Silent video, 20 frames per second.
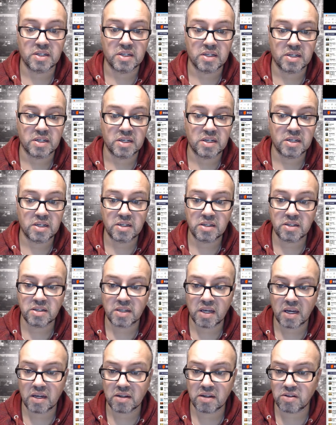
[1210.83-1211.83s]

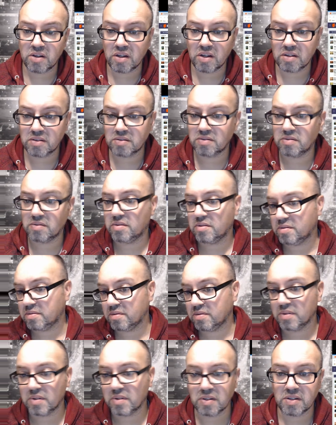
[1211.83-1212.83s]
Yeah, and
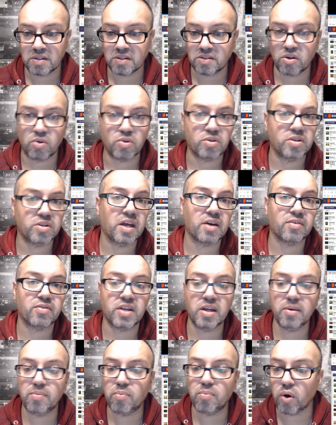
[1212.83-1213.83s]
so you have
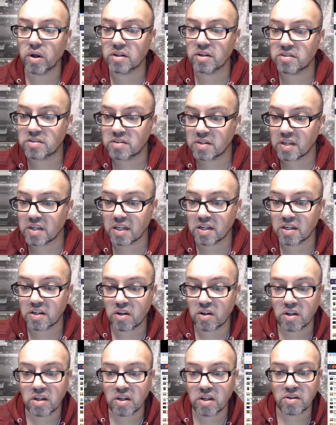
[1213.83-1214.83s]
key points,
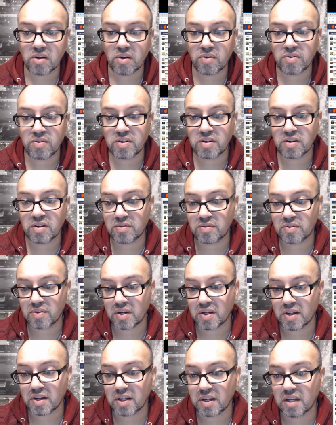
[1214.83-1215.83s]
innovative
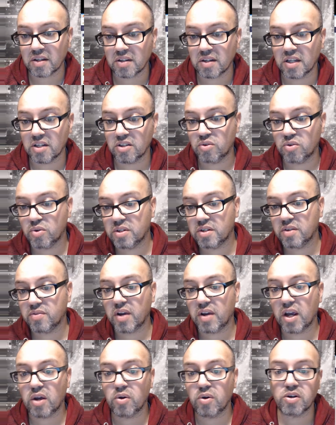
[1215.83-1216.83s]
and intuitive
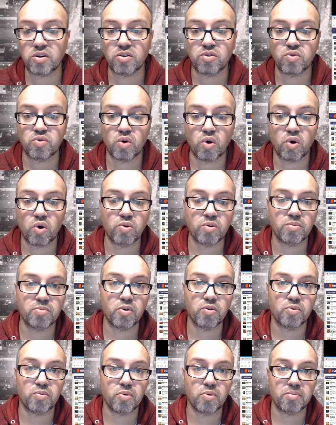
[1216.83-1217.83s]
area control with
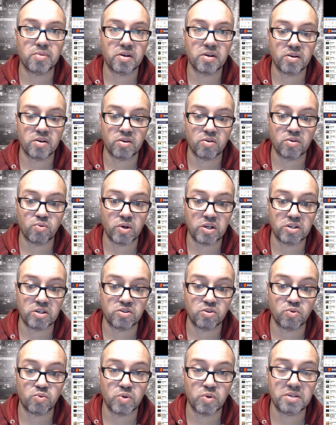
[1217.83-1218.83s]
multiple ways
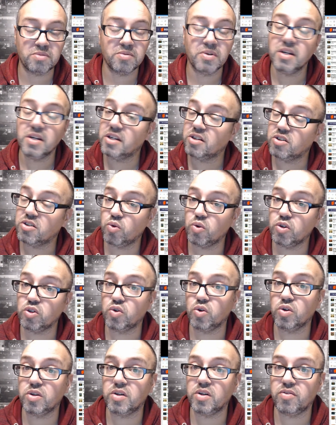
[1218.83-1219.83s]
to win. It's always
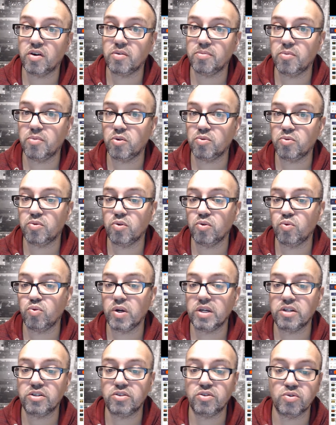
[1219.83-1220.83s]
good if you have multiple
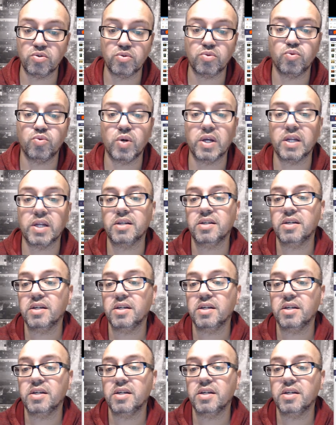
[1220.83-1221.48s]
ways to win.